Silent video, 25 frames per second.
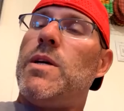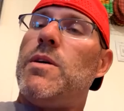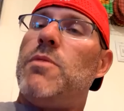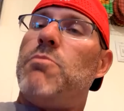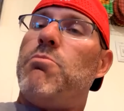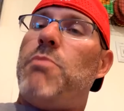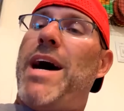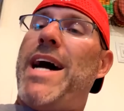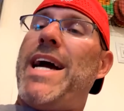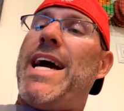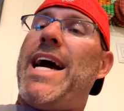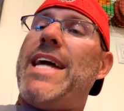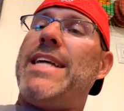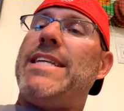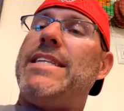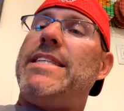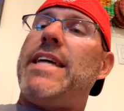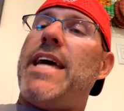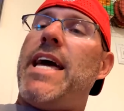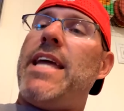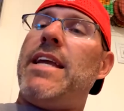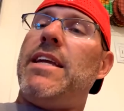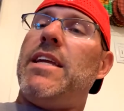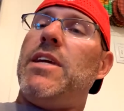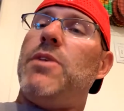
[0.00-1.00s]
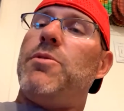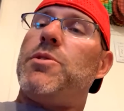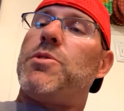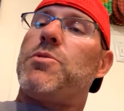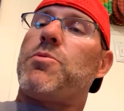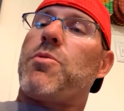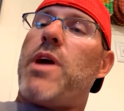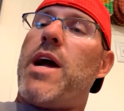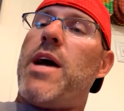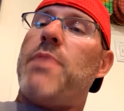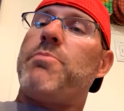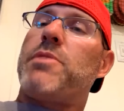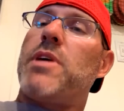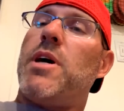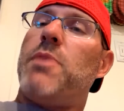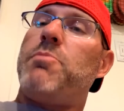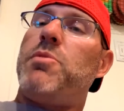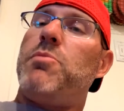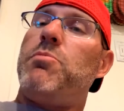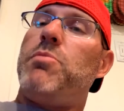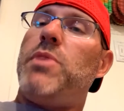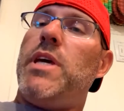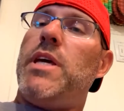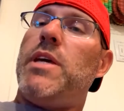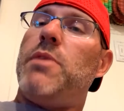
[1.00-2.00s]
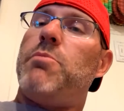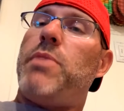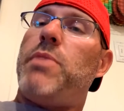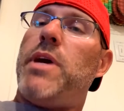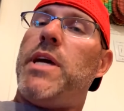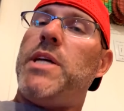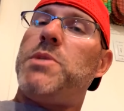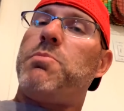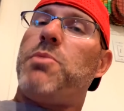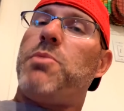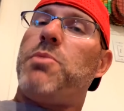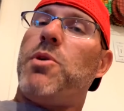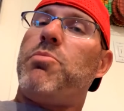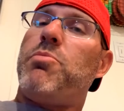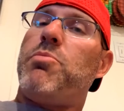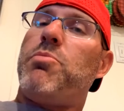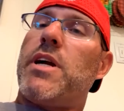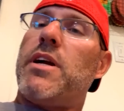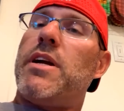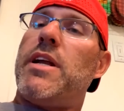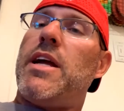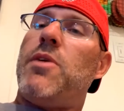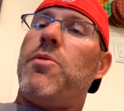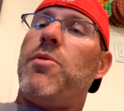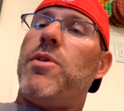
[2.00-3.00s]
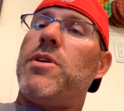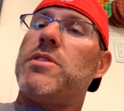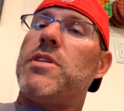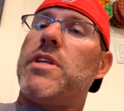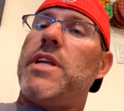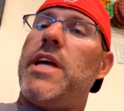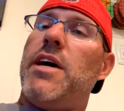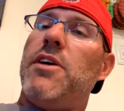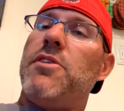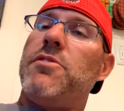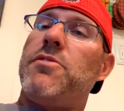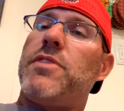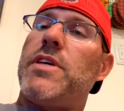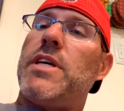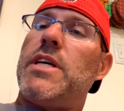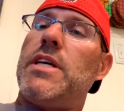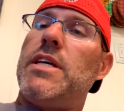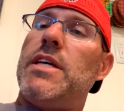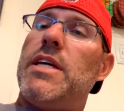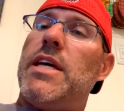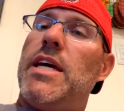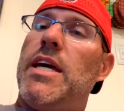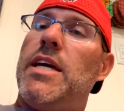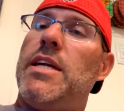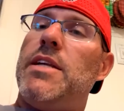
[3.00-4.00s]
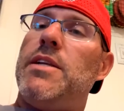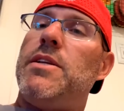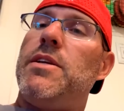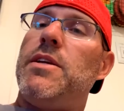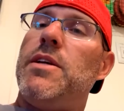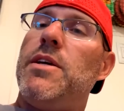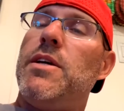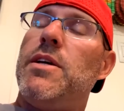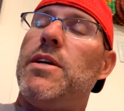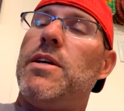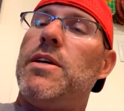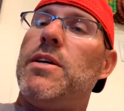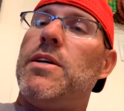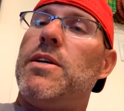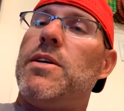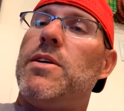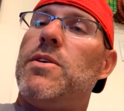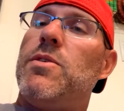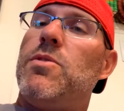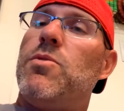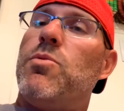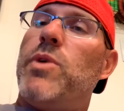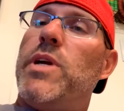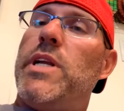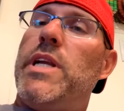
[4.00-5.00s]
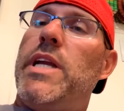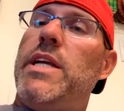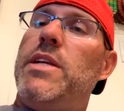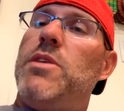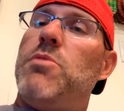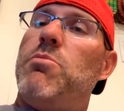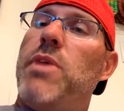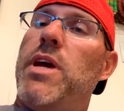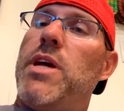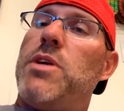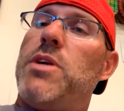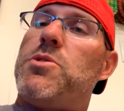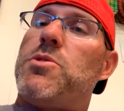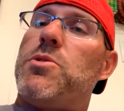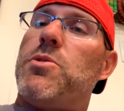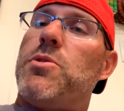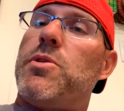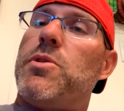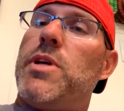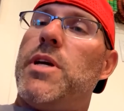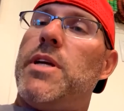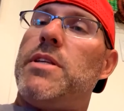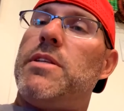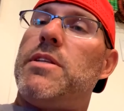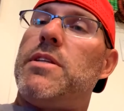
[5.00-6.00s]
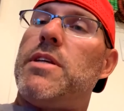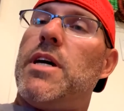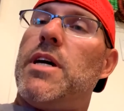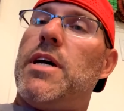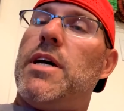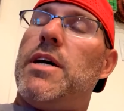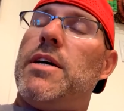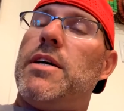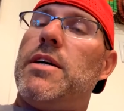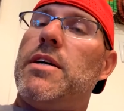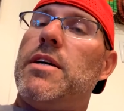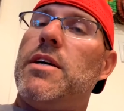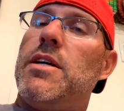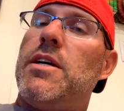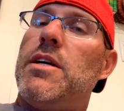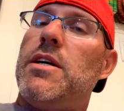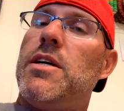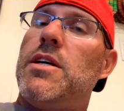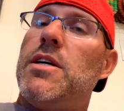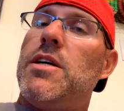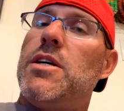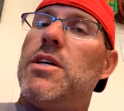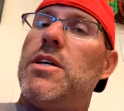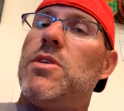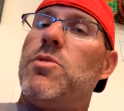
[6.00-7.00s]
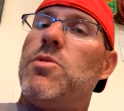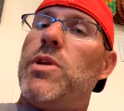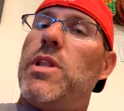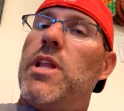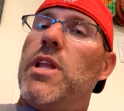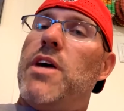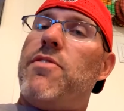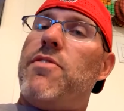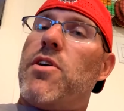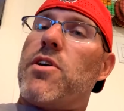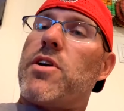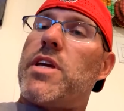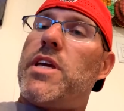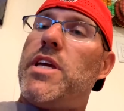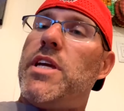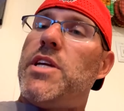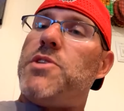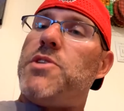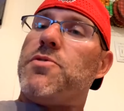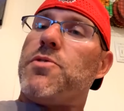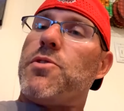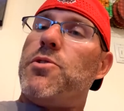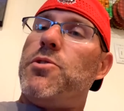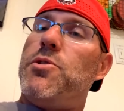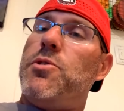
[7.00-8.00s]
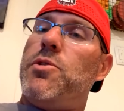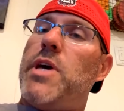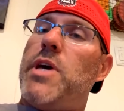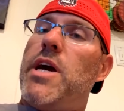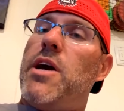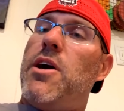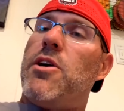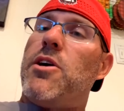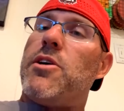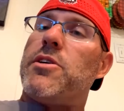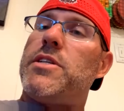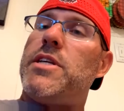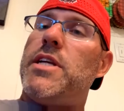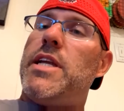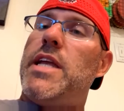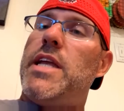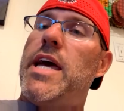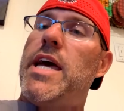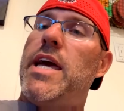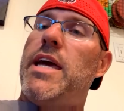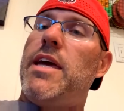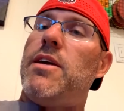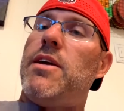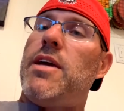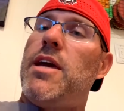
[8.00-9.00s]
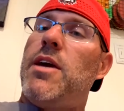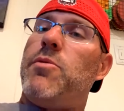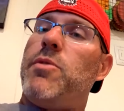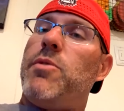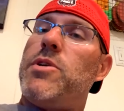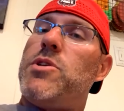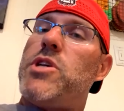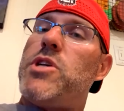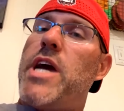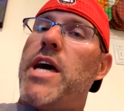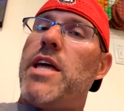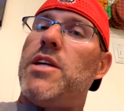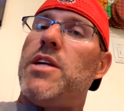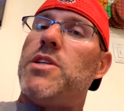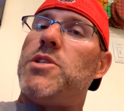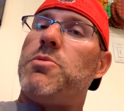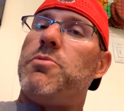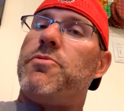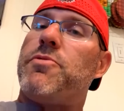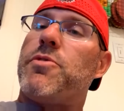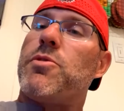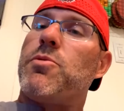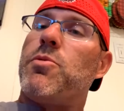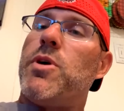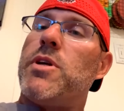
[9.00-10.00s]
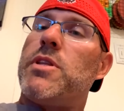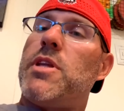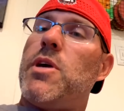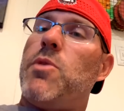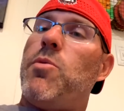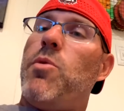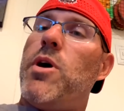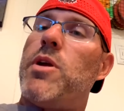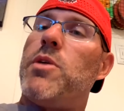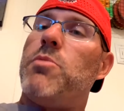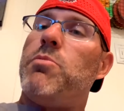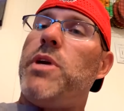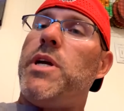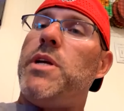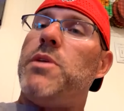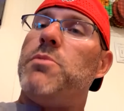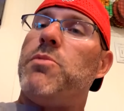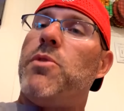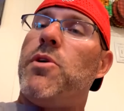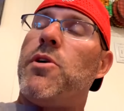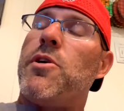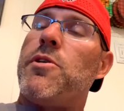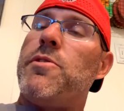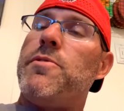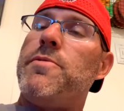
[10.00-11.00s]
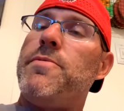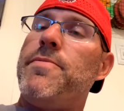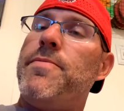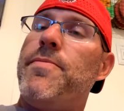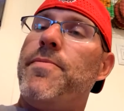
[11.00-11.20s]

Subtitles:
my identity was wrapped up in being a baseball player, and that wasn't healthy. And we need to make sure that we love our kids for who they are today, and we challenge them for what they want to be tomorrow.